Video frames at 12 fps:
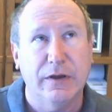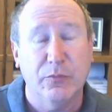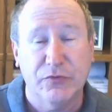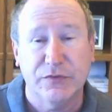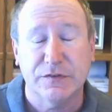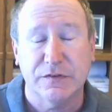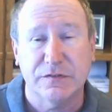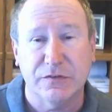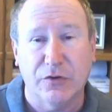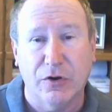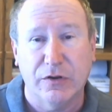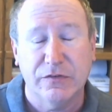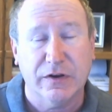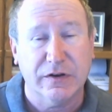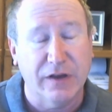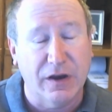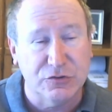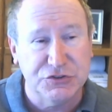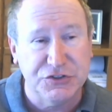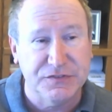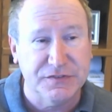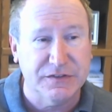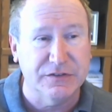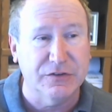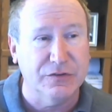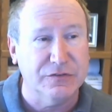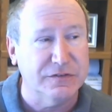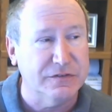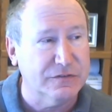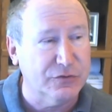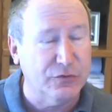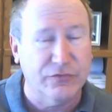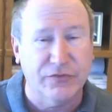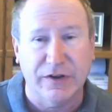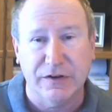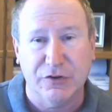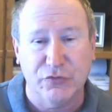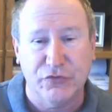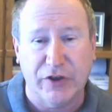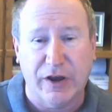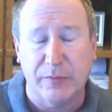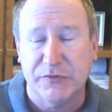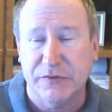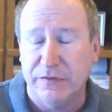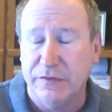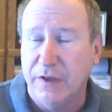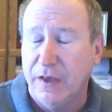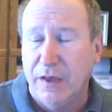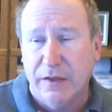emphasis on technology skills and sort of technical chops, and